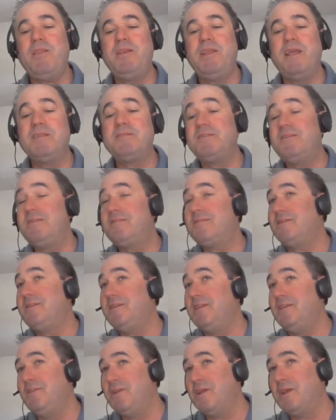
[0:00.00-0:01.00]
densities
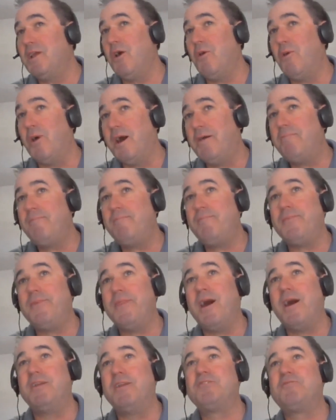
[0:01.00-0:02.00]
continue to go up,
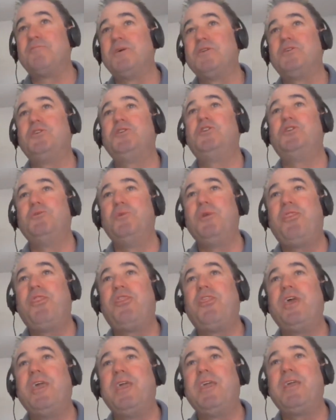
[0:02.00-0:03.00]
not as much as you would
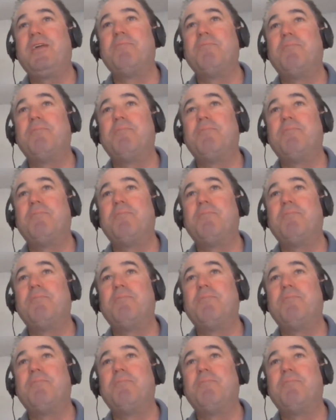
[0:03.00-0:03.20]
think,